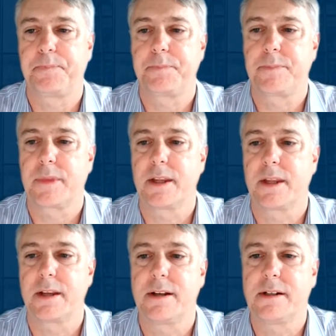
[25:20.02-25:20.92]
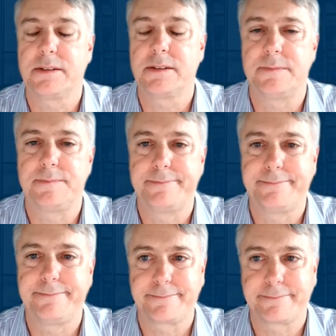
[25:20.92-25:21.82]

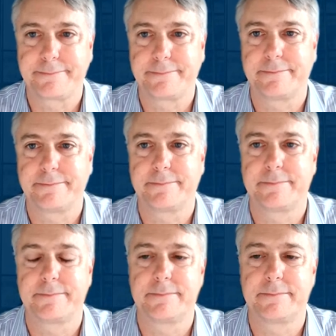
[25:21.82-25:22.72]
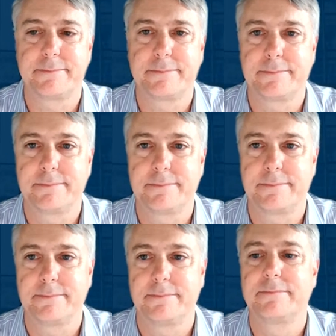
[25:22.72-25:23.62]

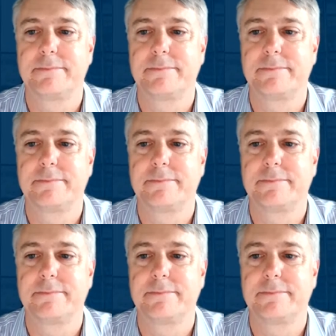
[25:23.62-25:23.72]
[no speech]